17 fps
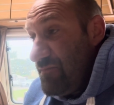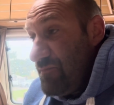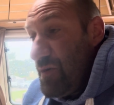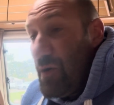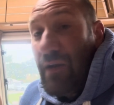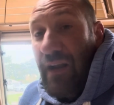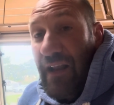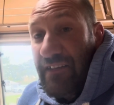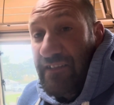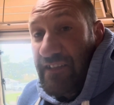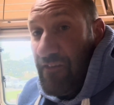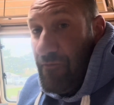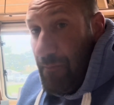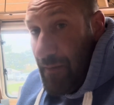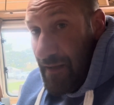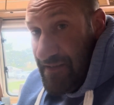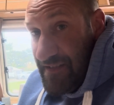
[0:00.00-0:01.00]
We'll collect together
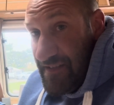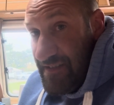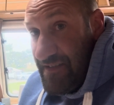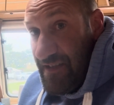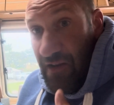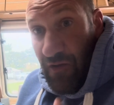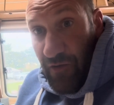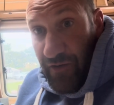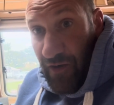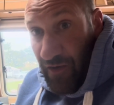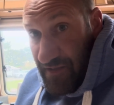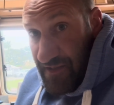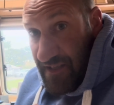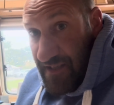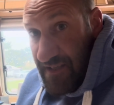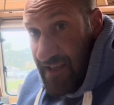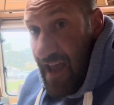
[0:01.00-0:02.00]
places that look nice
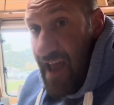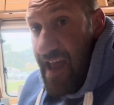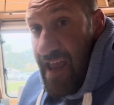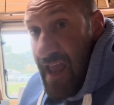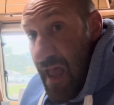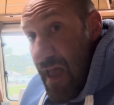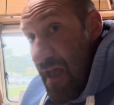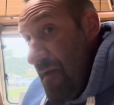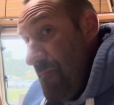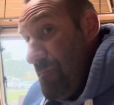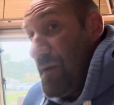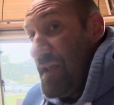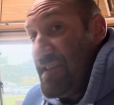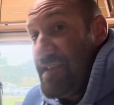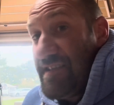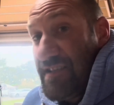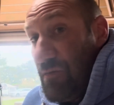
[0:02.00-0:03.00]
to stay,
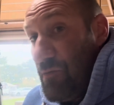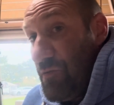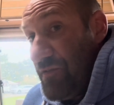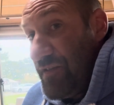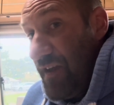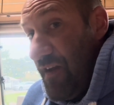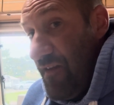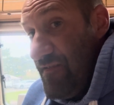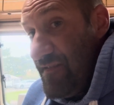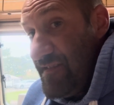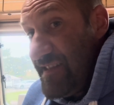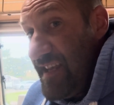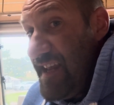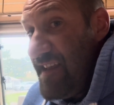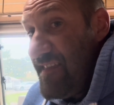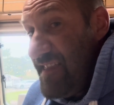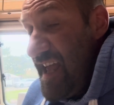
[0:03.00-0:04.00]
places I want to go and
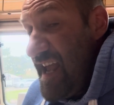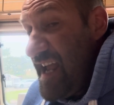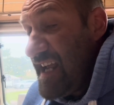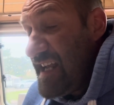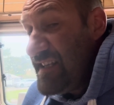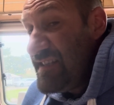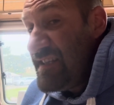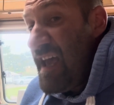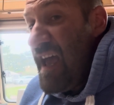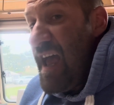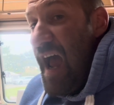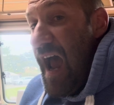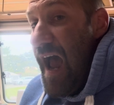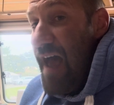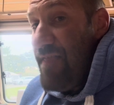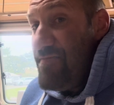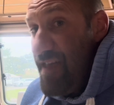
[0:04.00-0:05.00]
see things,
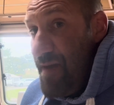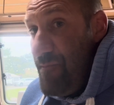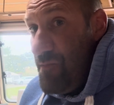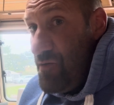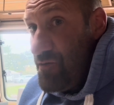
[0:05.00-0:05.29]
and then we'll